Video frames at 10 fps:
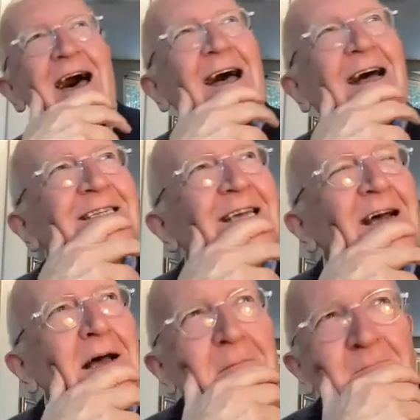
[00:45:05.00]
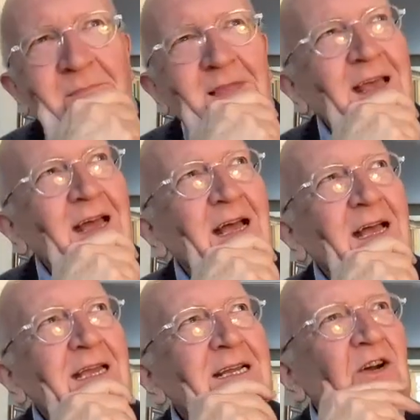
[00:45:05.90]
and, um, uh,
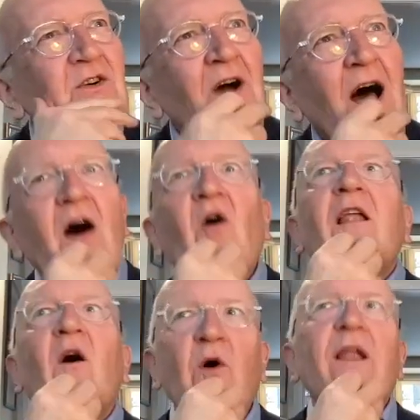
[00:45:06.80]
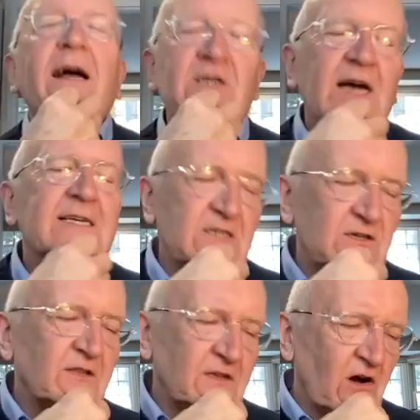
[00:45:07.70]
you know, all what I tried to
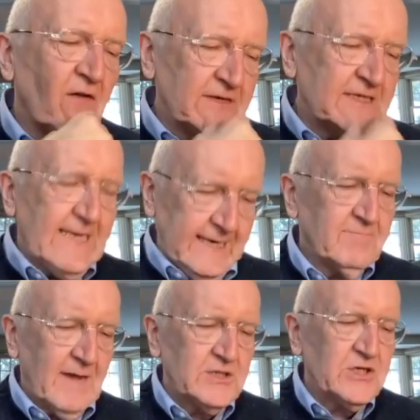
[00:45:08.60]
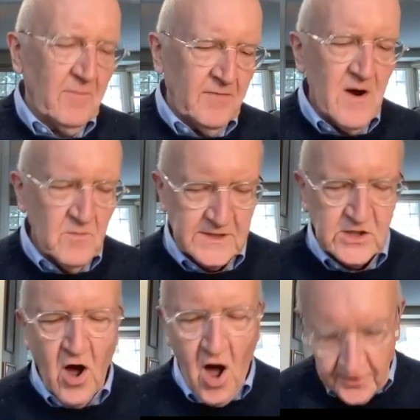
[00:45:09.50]
do, you know, obviously my job there was
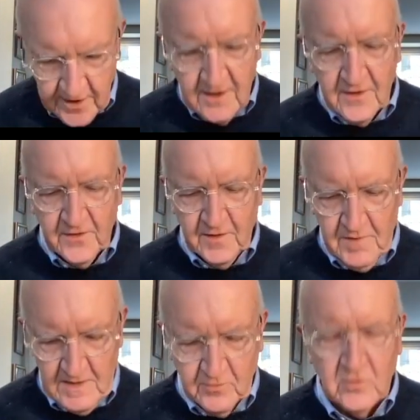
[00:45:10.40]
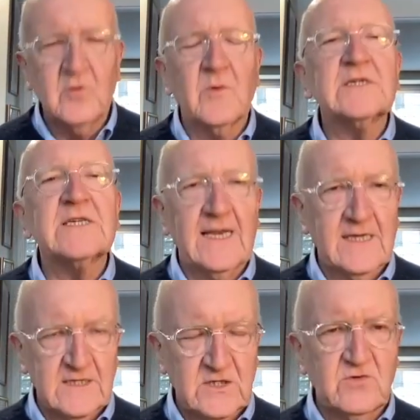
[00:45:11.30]
to honor the people who were telling
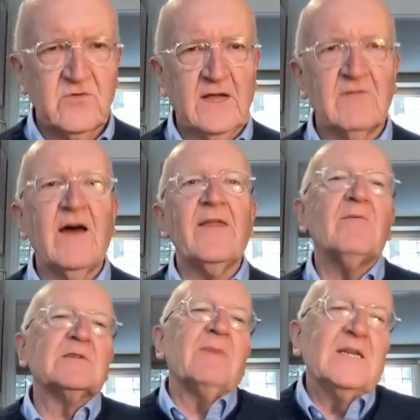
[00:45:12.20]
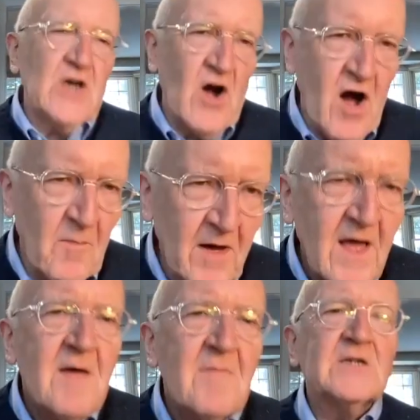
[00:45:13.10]
the story, right? That was my job.
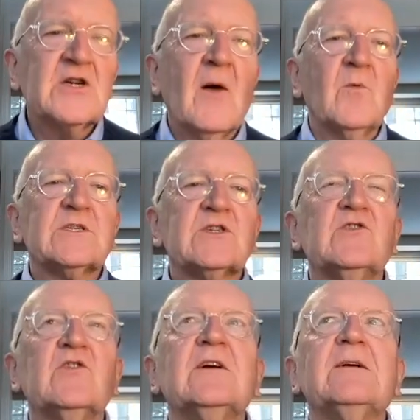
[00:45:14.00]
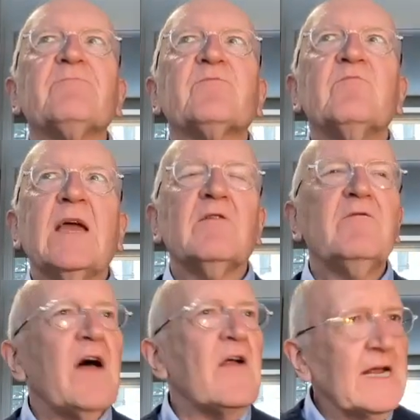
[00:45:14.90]
My job was to make it
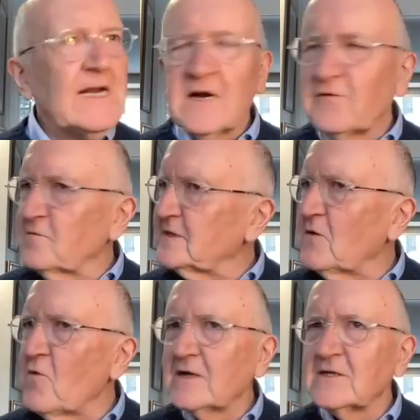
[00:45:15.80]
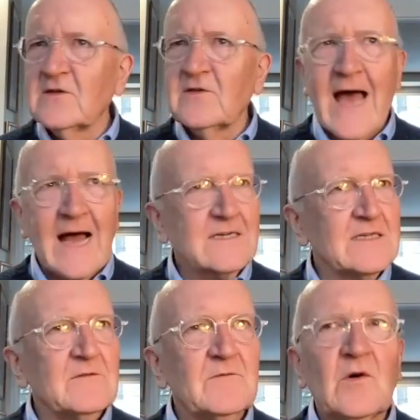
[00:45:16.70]
very clear from day one to the
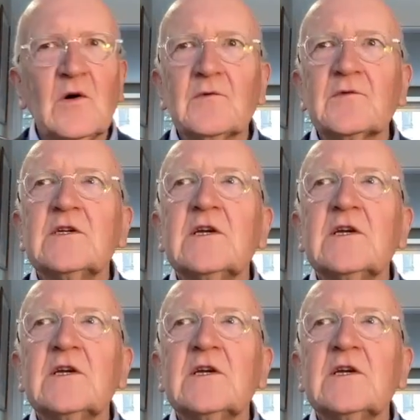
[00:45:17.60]
actors involved